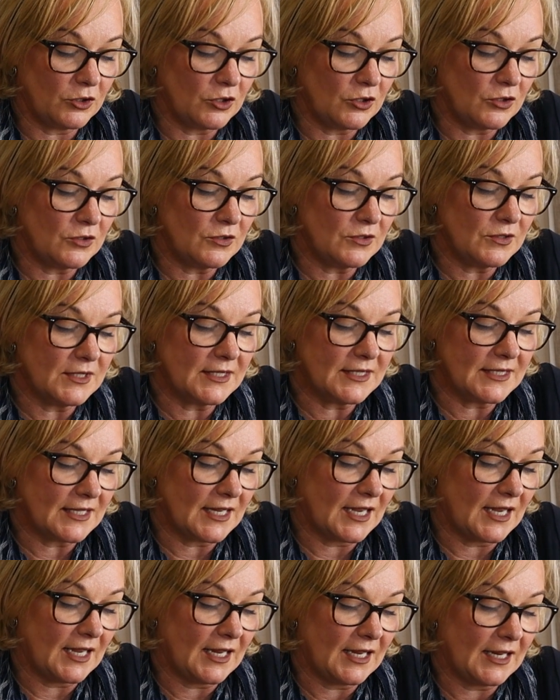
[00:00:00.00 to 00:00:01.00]
use
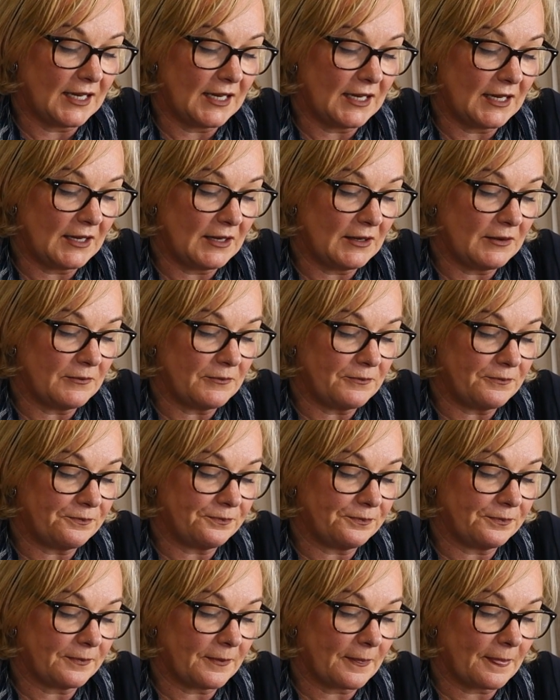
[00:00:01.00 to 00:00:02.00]
a
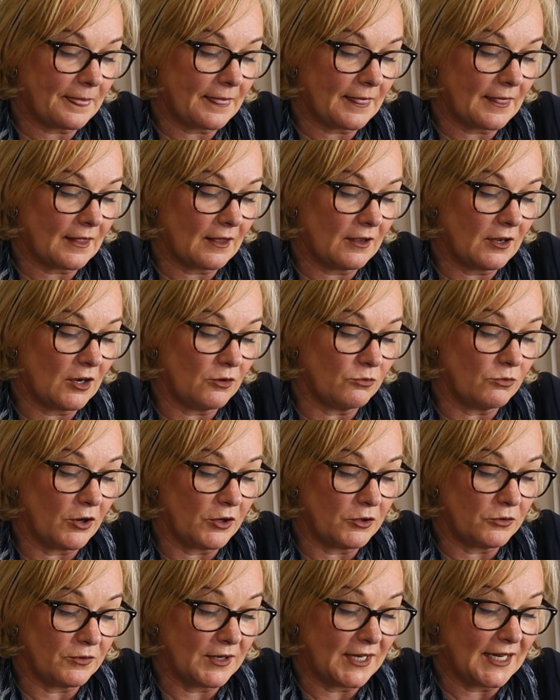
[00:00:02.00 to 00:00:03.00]

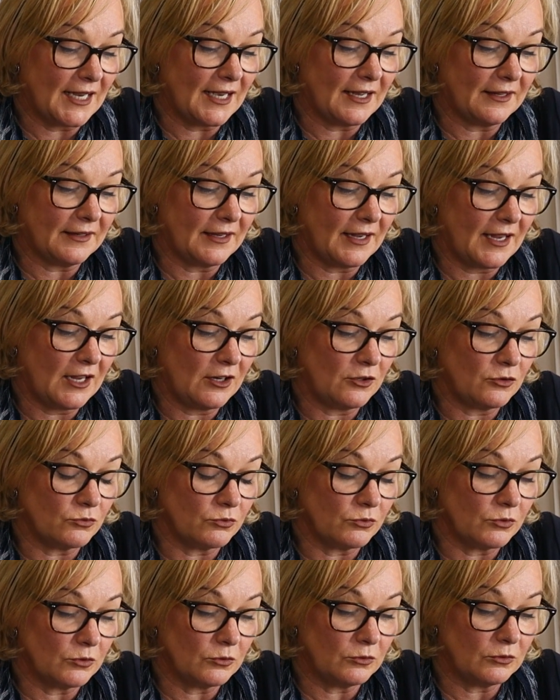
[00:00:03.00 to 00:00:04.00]
rotary cutter and
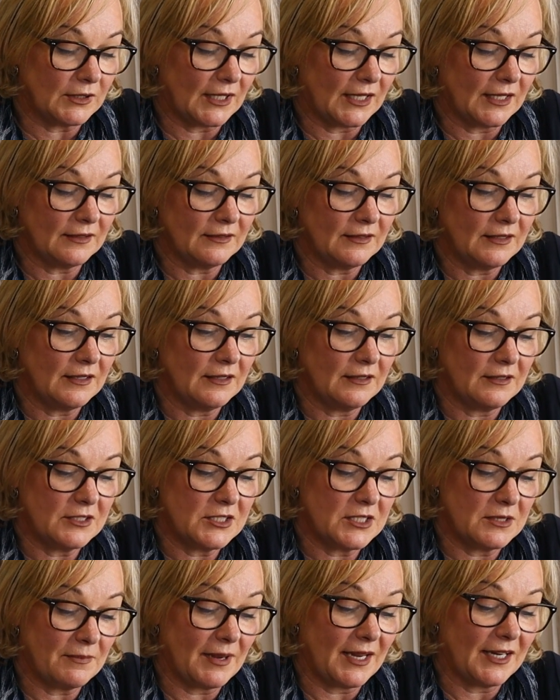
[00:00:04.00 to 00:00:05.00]
ruler
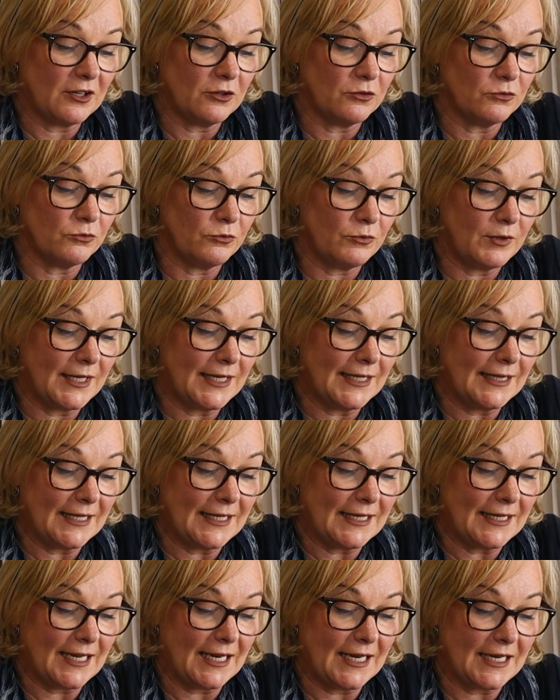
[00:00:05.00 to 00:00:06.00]
to make it
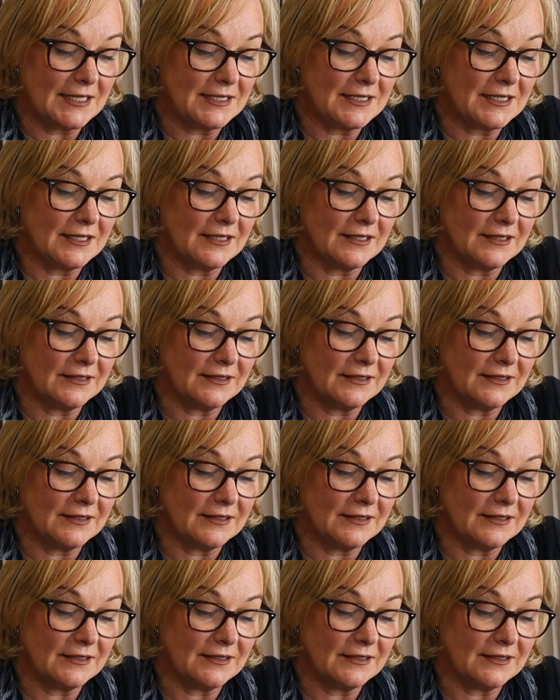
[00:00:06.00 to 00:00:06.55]
really neat